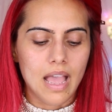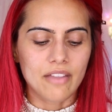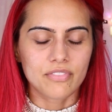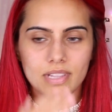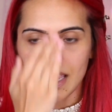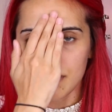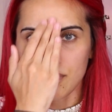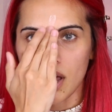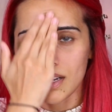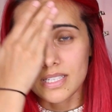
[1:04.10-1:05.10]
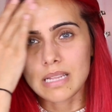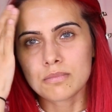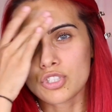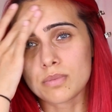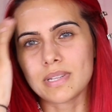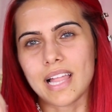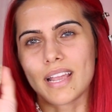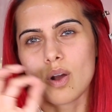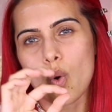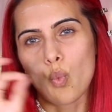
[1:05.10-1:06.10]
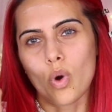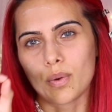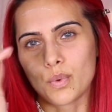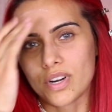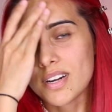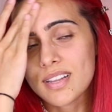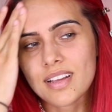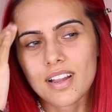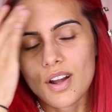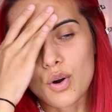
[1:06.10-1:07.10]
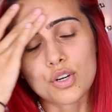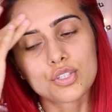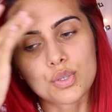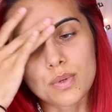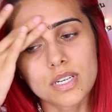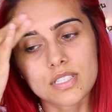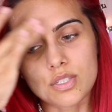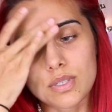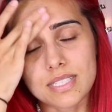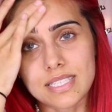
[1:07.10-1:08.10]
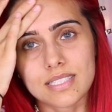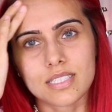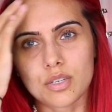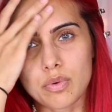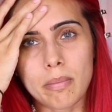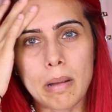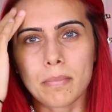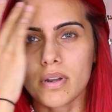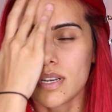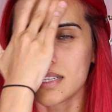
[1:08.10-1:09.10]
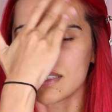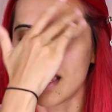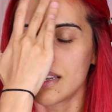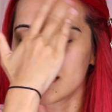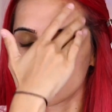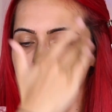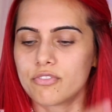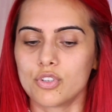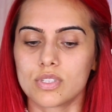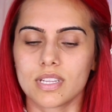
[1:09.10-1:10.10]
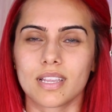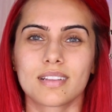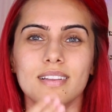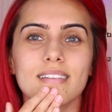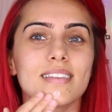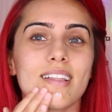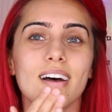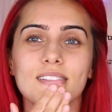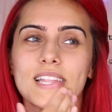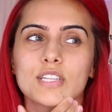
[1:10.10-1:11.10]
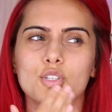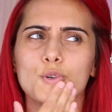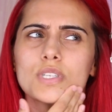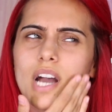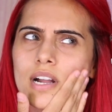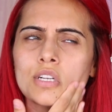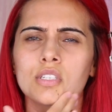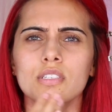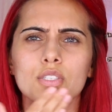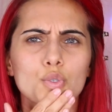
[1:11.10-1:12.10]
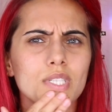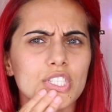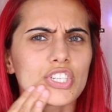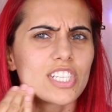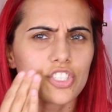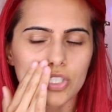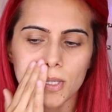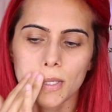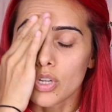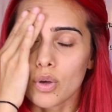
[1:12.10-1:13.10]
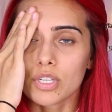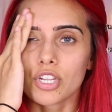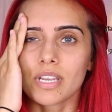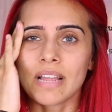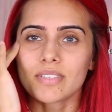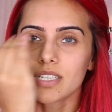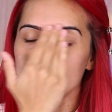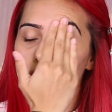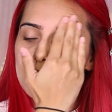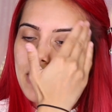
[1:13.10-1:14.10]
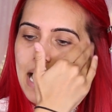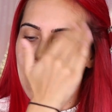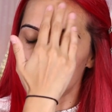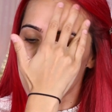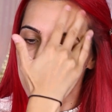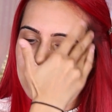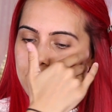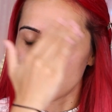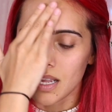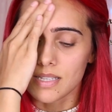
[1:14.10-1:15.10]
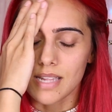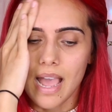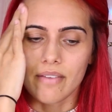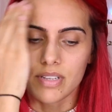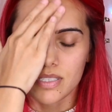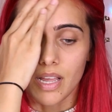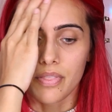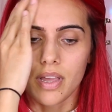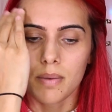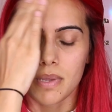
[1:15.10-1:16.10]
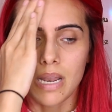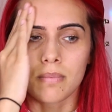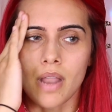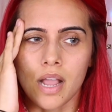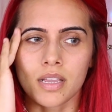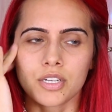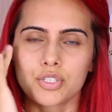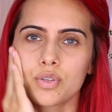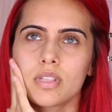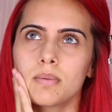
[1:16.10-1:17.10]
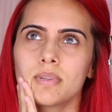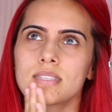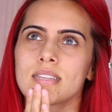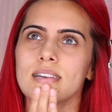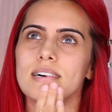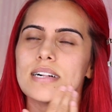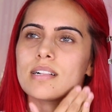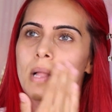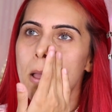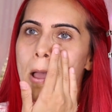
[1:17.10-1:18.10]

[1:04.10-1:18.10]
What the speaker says: I feel like product names should be like one word or two words so it's easy to remember and it's not as confusing and not like so tongue twister-ish. So you're gonna have to excuse my eyebrows because I haven't done them and I'm not gonna do them until